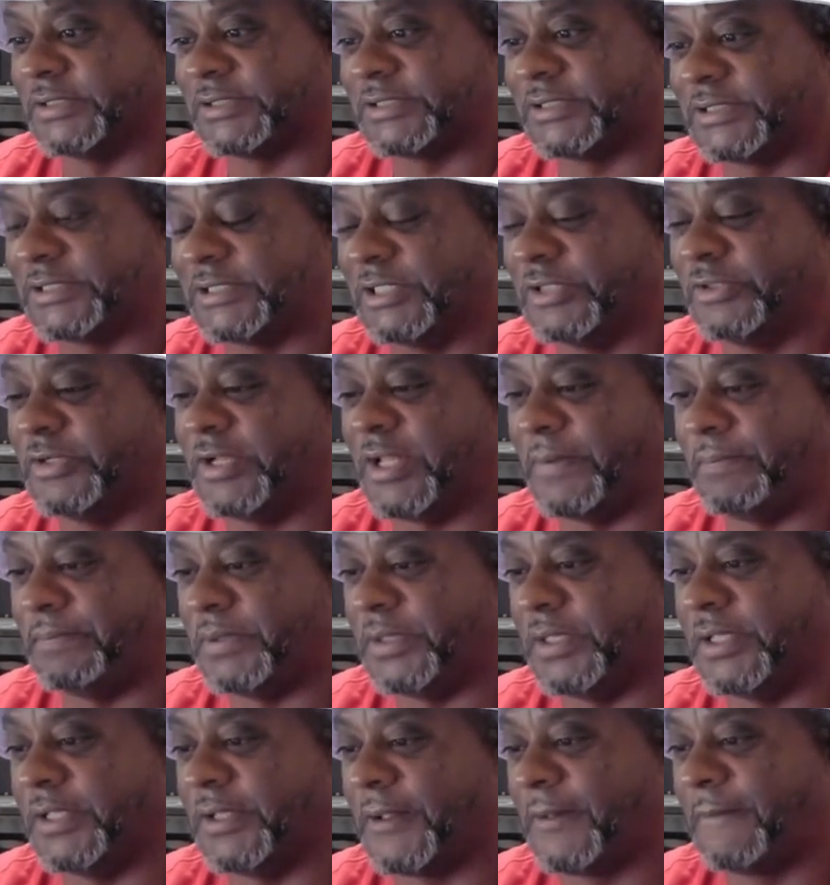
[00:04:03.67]
still not
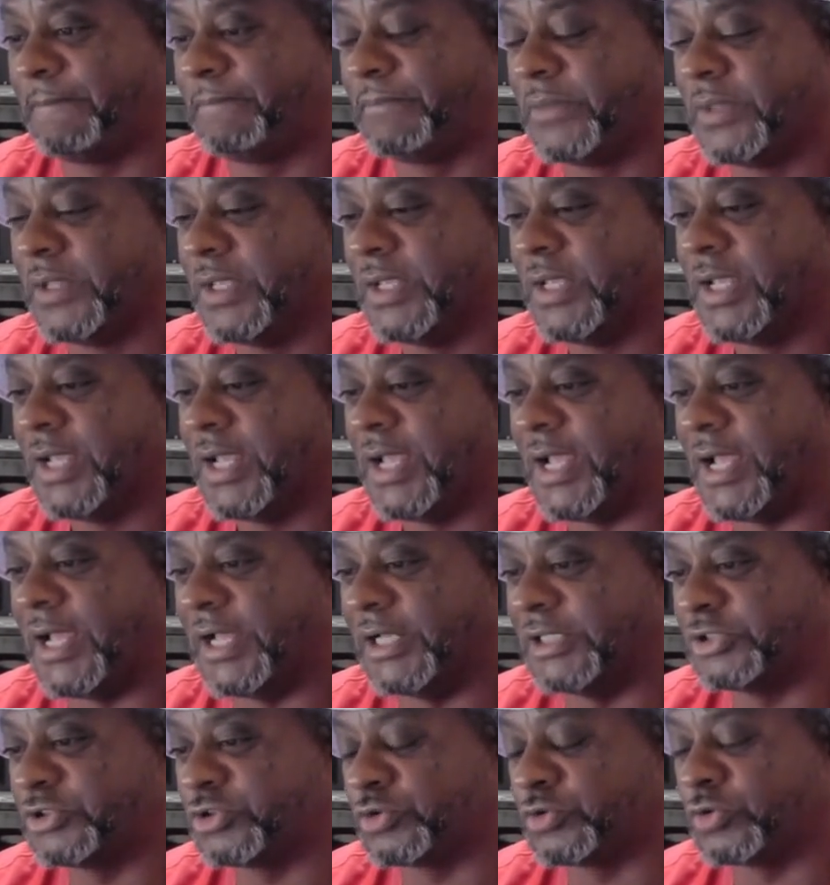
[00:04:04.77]
being
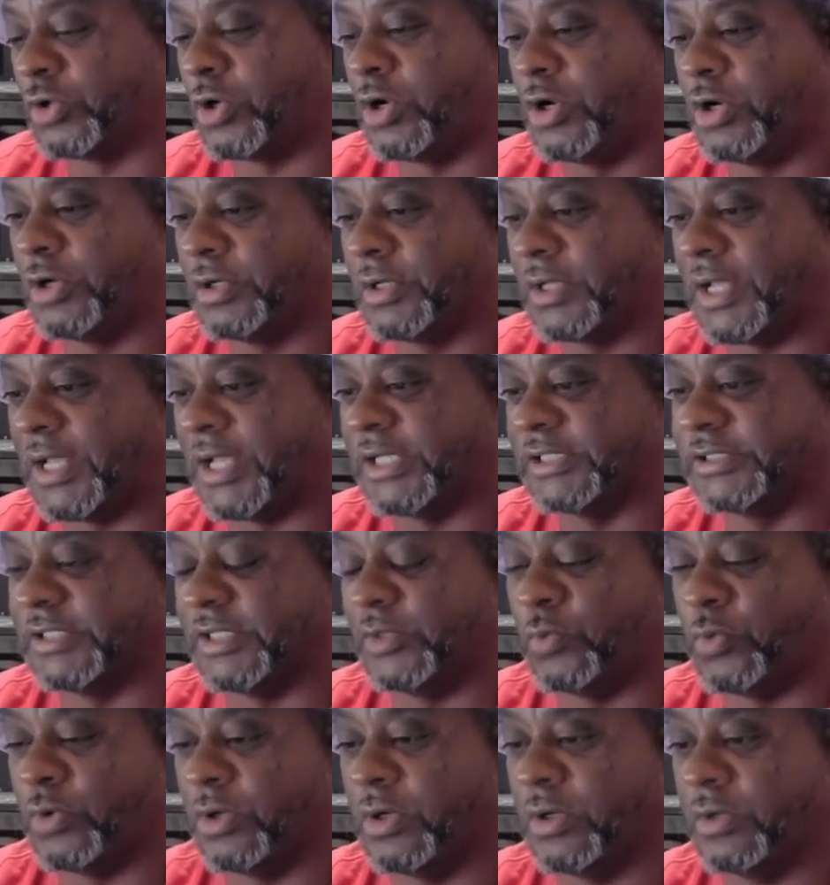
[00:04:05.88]
as strong as they
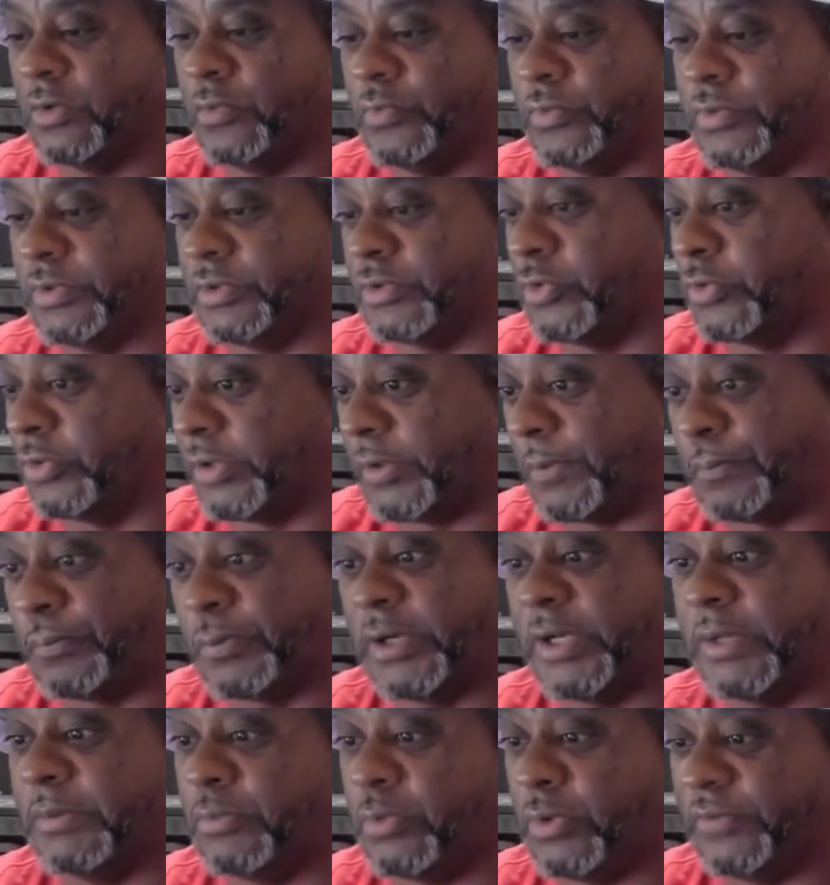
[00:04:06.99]
were during the
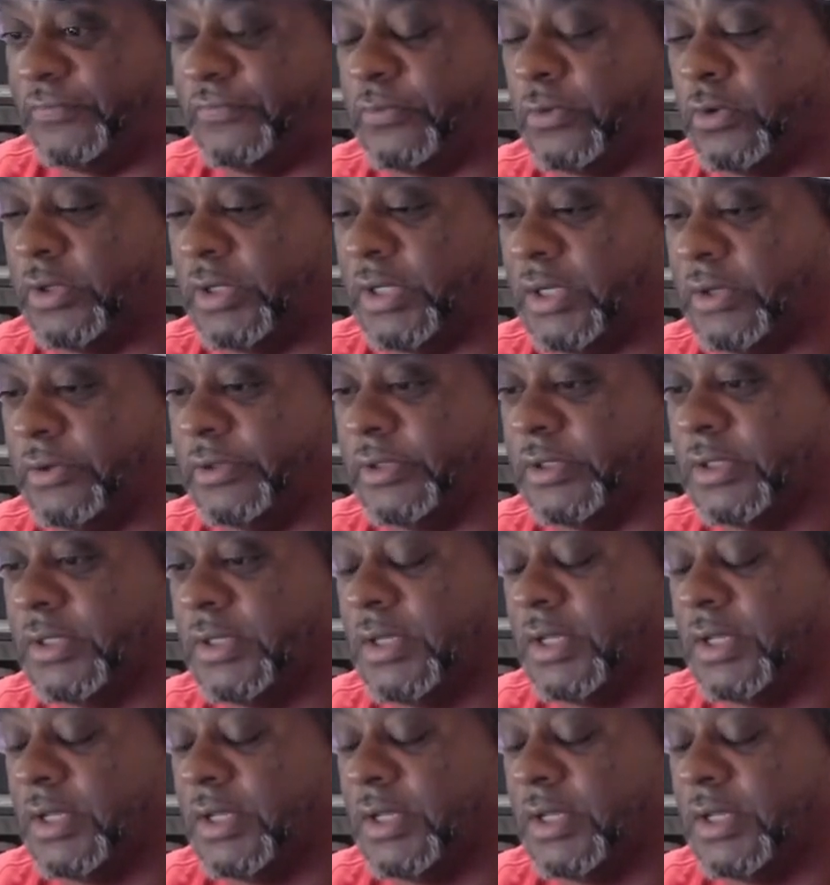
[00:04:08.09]
Pretty Boy Floyd era.